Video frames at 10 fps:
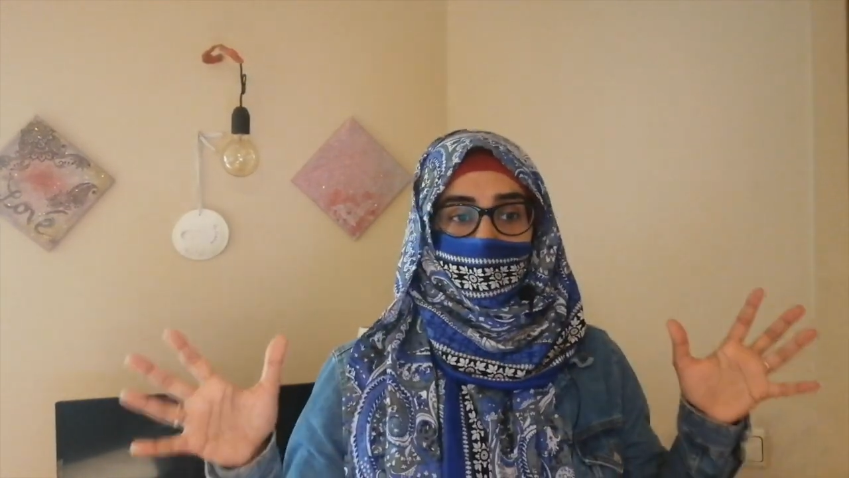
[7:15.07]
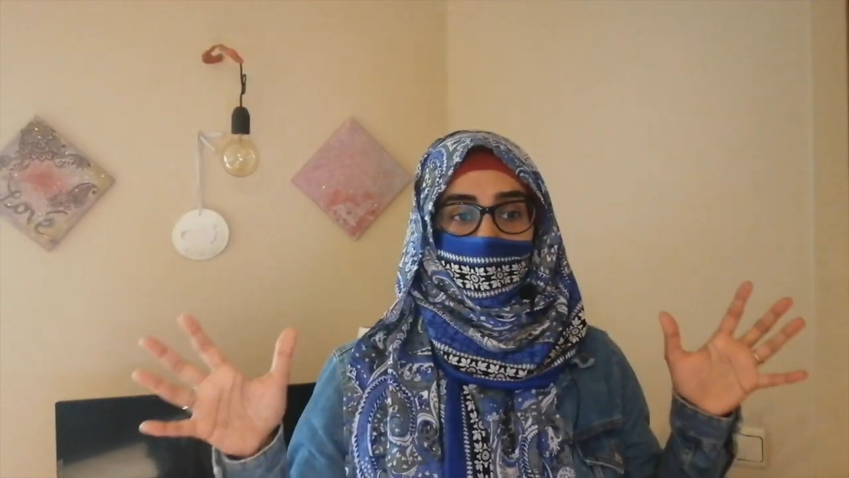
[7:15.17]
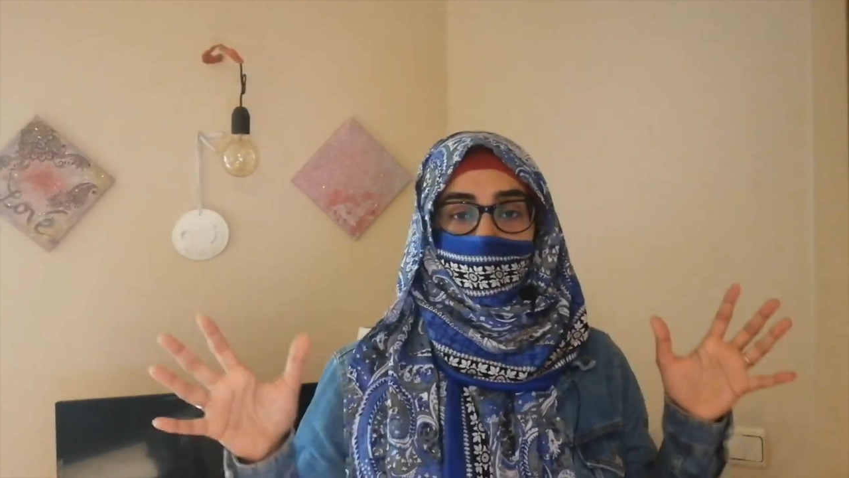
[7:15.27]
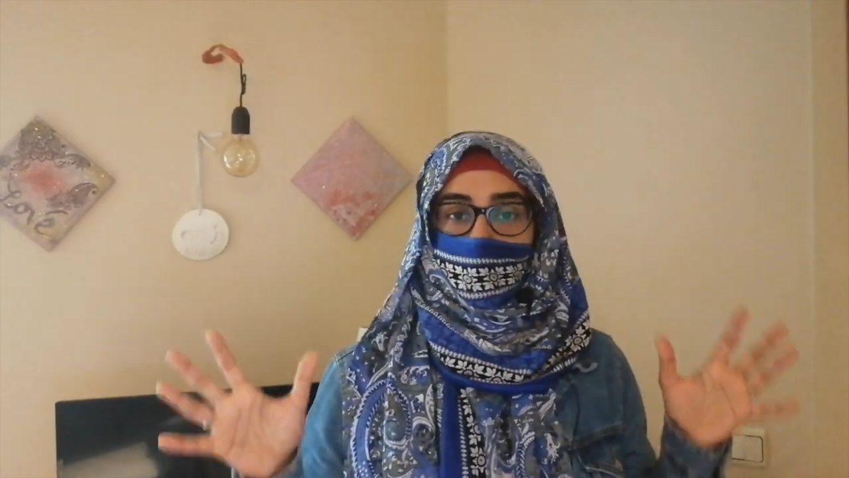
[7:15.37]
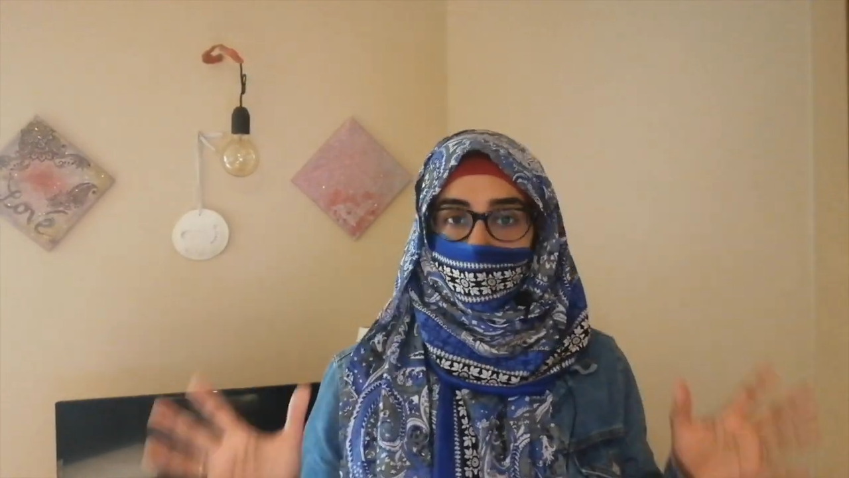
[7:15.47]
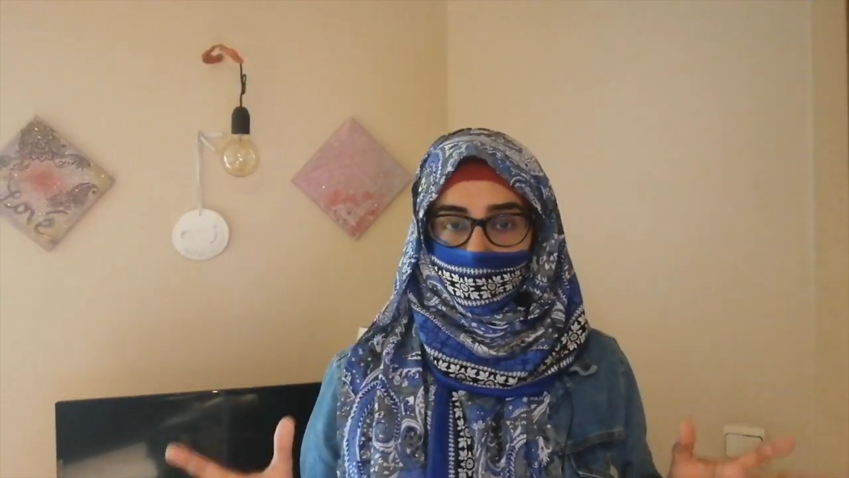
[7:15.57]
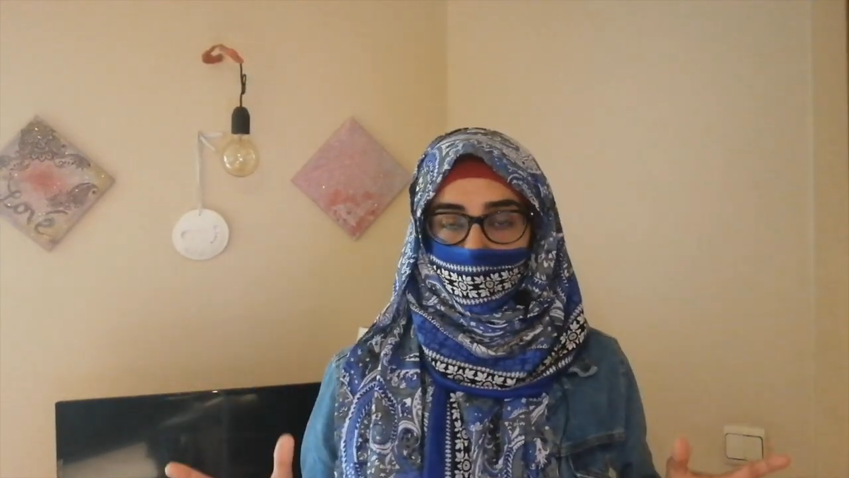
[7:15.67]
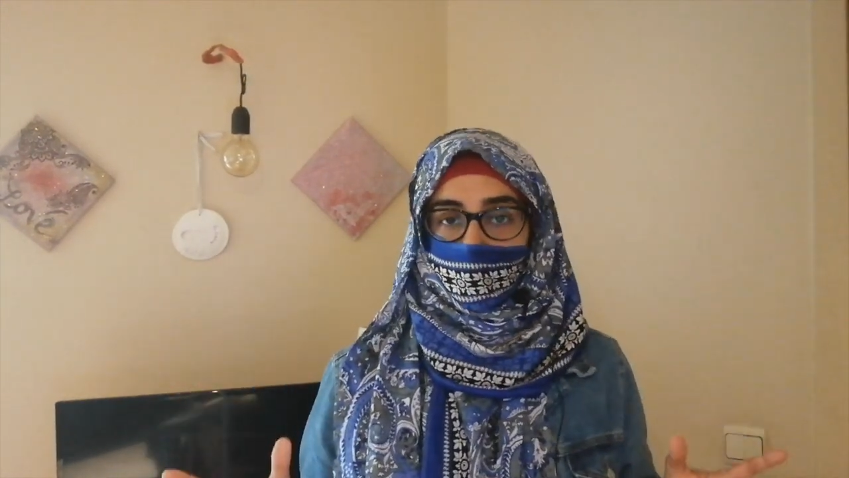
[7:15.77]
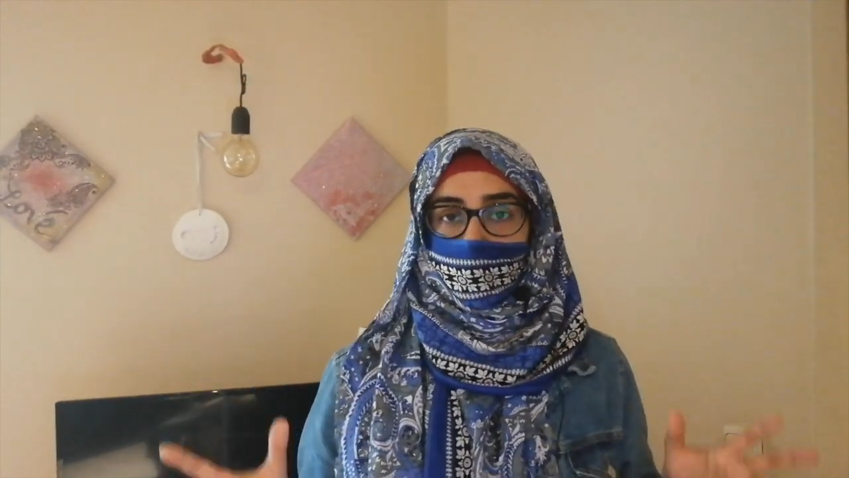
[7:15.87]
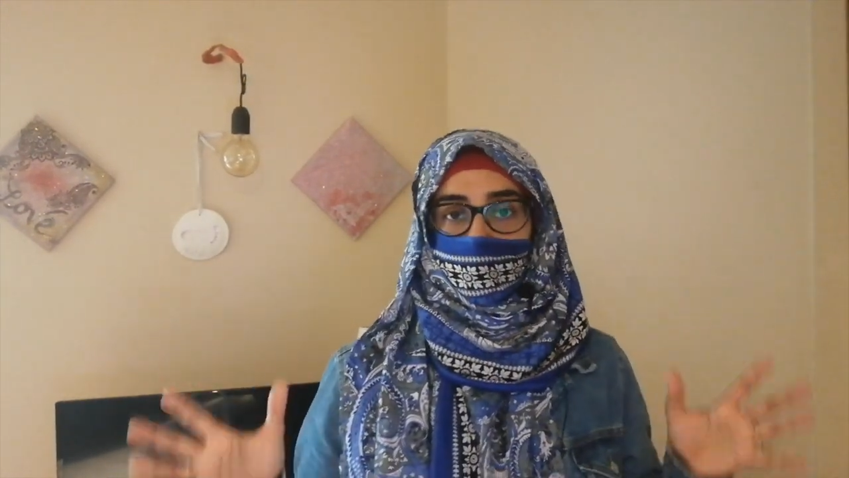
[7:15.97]
I'm
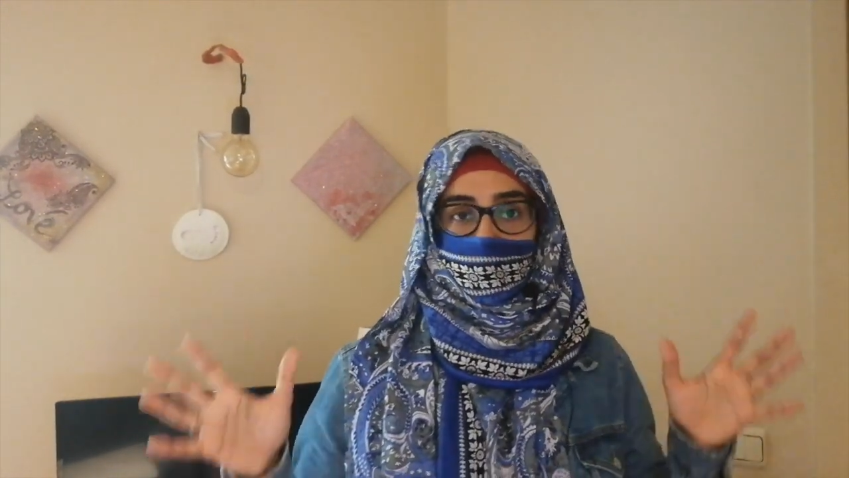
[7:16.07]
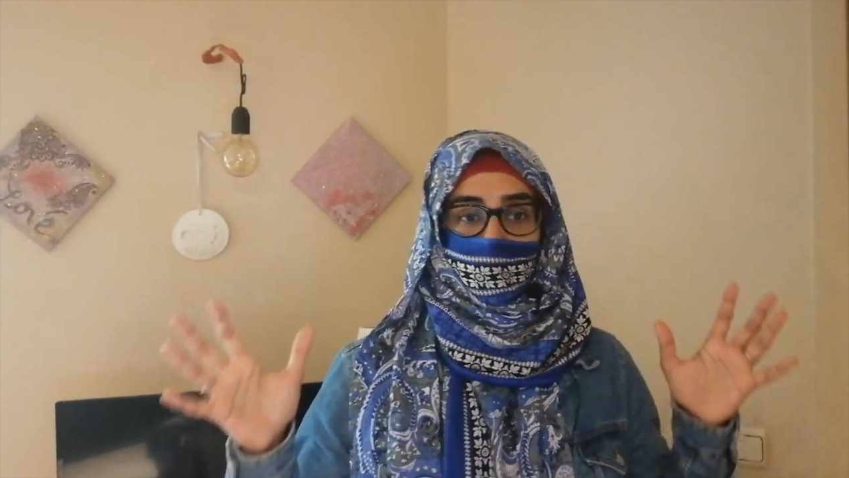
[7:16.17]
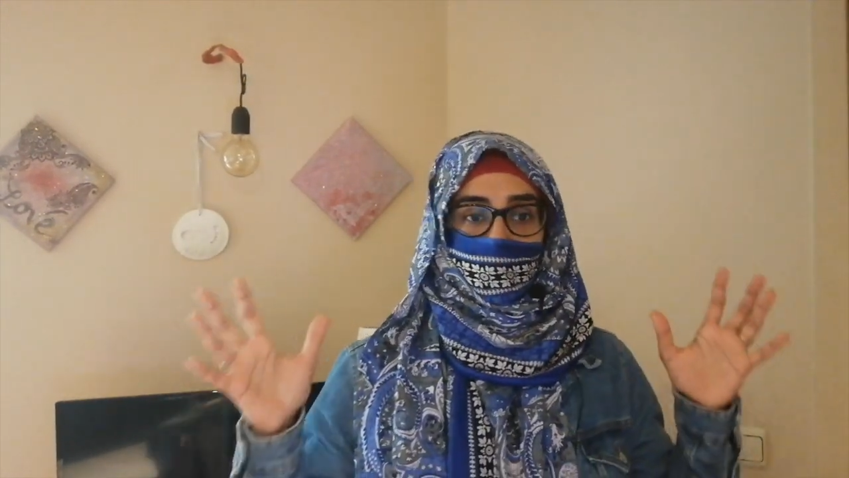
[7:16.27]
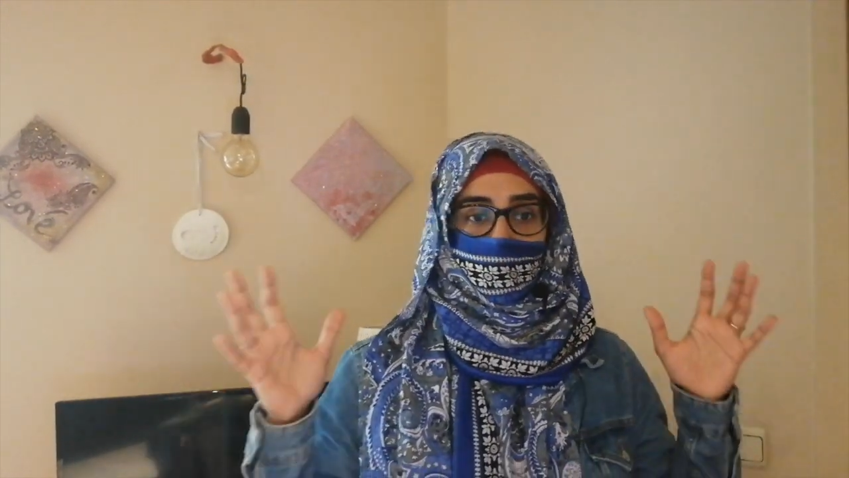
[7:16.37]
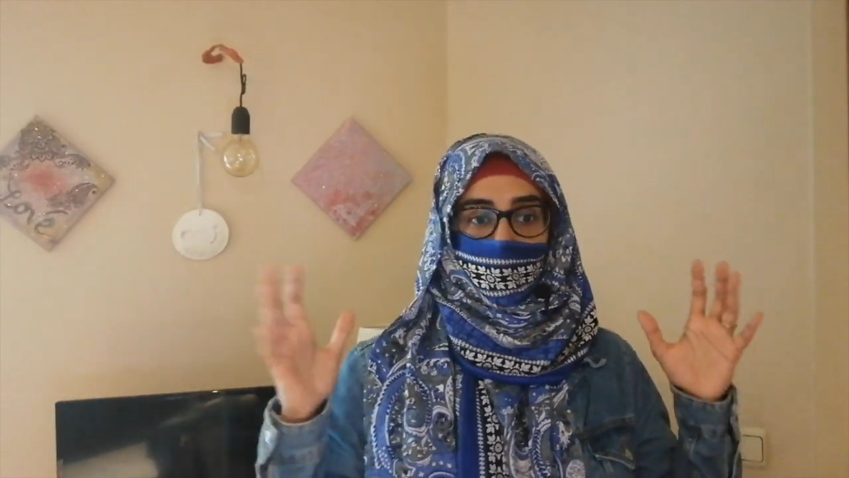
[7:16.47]
assuming that